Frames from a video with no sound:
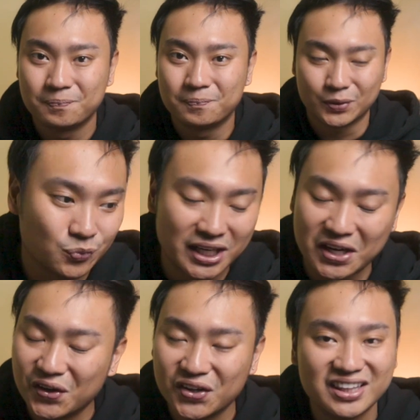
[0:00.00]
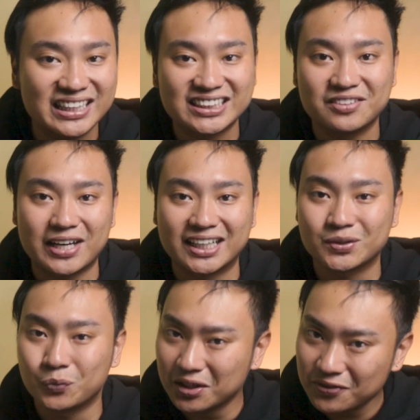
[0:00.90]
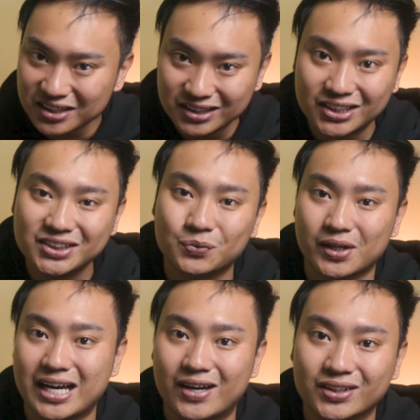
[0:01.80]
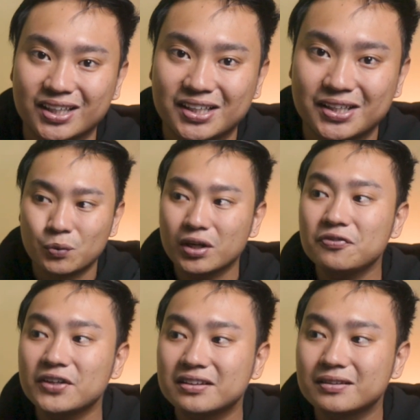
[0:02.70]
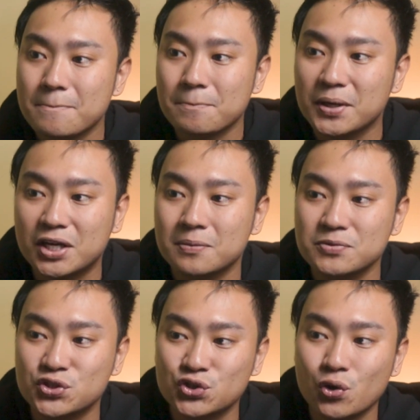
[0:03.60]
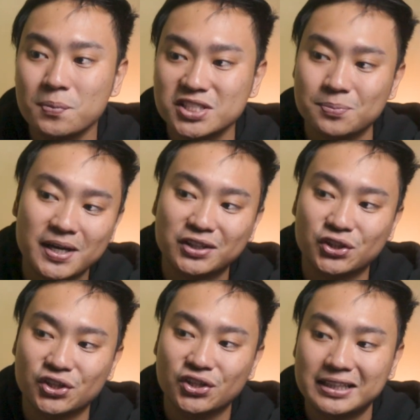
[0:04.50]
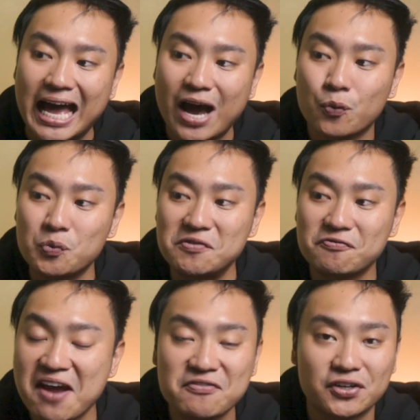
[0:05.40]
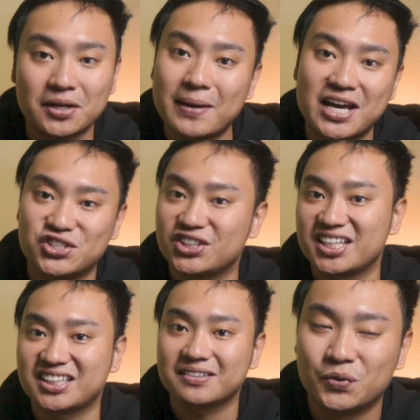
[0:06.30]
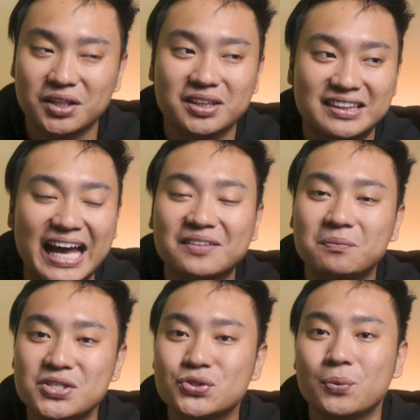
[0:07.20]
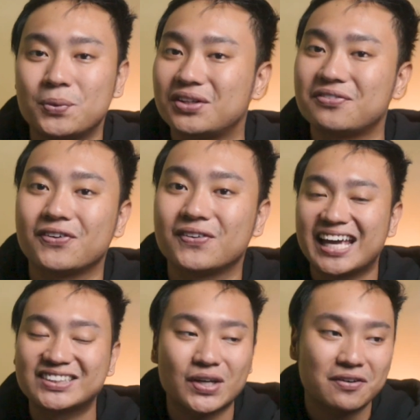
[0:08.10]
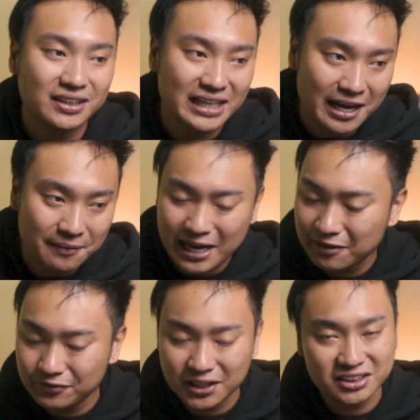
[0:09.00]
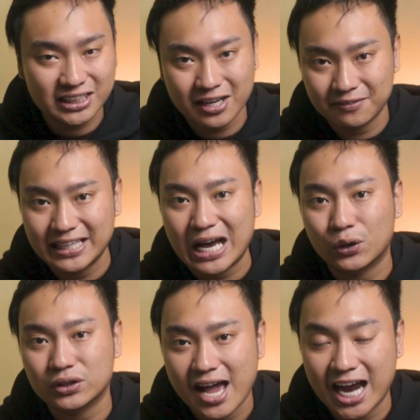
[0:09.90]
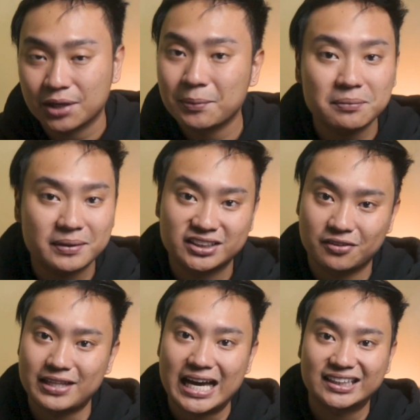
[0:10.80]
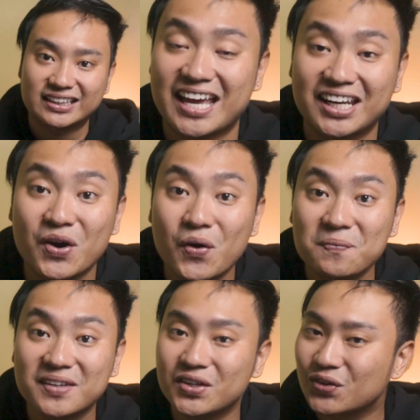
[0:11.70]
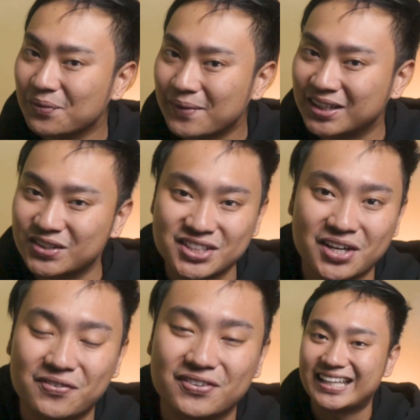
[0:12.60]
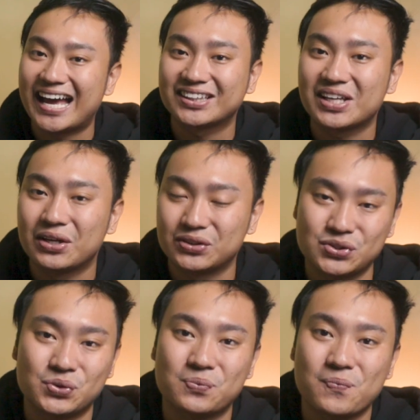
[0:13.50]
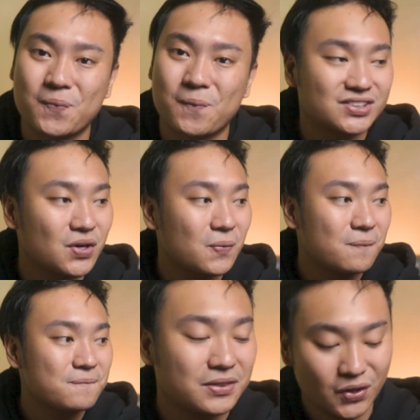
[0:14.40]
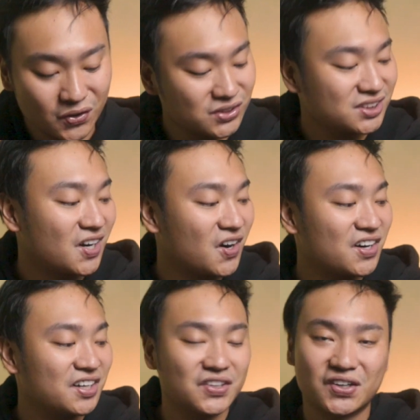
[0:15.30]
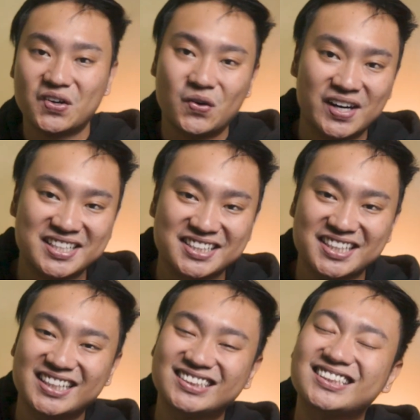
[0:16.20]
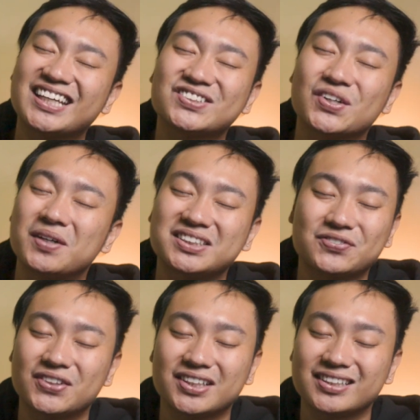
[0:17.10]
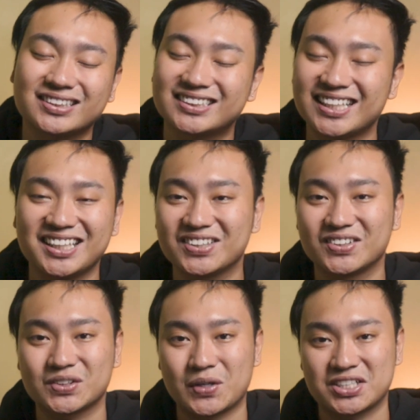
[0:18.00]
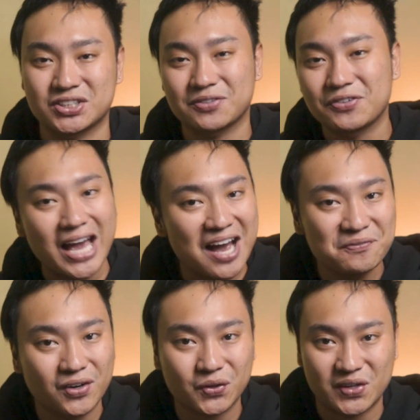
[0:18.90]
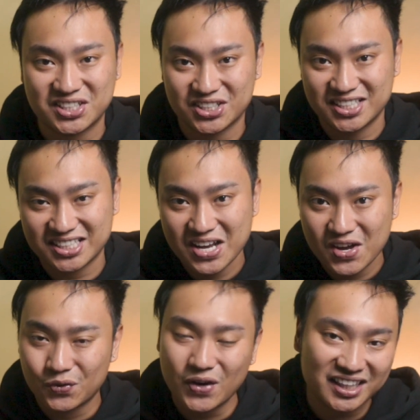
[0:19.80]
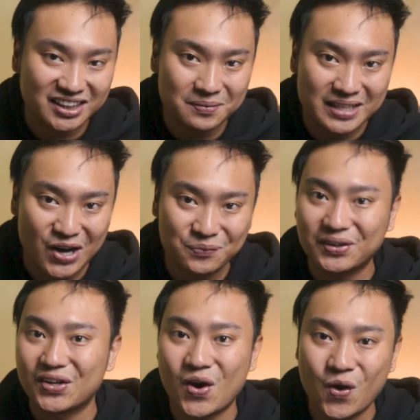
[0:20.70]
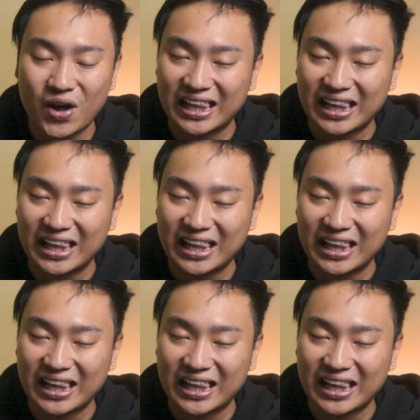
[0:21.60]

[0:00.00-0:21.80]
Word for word: But when I heard this advice, what if it does work out? What if it becomes so much better than how we've ever imagined it? wouldn't that be so beautiful? And so every time I have fears, I have doubt, I remind myself that. And I hope that you remind yourself that too. So those are your questions. Thank you so much for sending those questions. If you have more questions, write them down below.